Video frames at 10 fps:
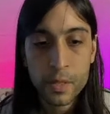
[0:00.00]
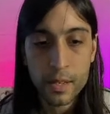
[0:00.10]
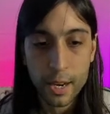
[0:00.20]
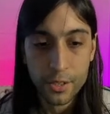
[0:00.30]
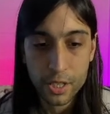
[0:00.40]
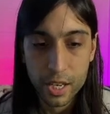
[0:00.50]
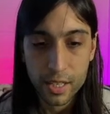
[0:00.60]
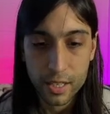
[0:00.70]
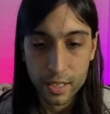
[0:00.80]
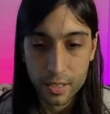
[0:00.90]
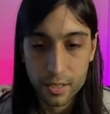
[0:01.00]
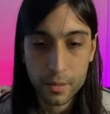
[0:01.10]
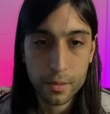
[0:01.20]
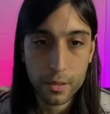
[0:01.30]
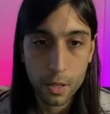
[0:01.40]
Now we just got kicks.
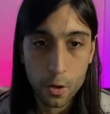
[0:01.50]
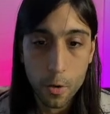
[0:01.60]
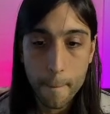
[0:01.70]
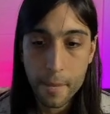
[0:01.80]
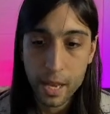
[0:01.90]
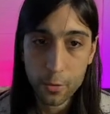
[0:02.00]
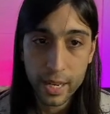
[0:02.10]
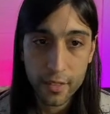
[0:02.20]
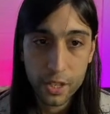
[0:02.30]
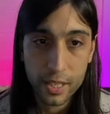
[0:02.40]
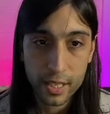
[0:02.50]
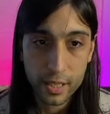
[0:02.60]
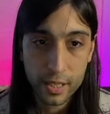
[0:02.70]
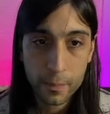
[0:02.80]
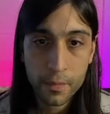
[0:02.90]
So now that we have our
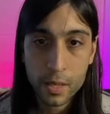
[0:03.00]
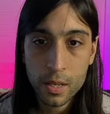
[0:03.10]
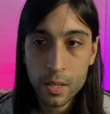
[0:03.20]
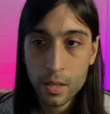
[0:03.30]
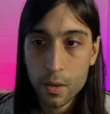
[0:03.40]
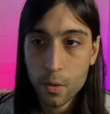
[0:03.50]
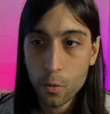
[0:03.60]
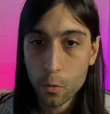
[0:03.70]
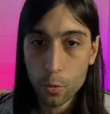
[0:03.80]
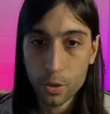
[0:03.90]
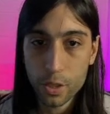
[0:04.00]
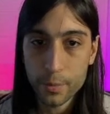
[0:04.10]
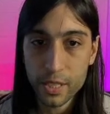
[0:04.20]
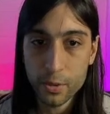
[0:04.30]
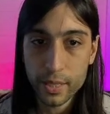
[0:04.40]
kicks, what we're going to
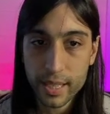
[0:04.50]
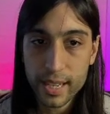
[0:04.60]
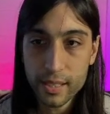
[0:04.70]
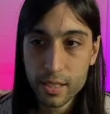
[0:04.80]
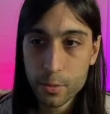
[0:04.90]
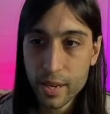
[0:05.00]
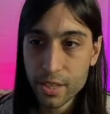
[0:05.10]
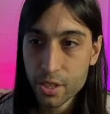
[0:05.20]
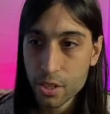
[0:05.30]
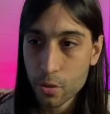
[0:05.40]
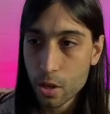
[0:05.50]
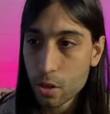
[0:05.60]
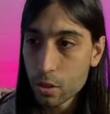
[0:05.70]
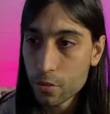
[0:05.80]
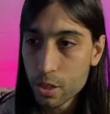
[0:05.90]
be doing next is make sure
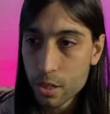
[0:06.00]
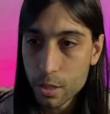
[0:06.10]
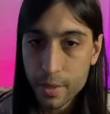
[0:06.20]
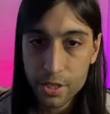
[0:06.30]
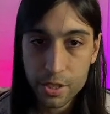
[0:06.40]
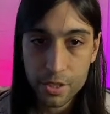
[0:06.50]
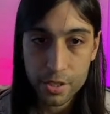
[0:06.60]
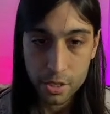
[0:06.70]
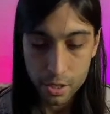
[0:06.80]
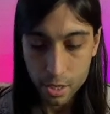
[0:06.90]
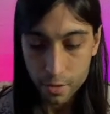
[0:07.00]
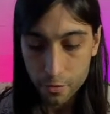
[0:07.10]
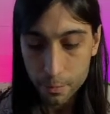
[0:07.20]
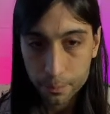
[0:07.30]
all of our automation is turned off.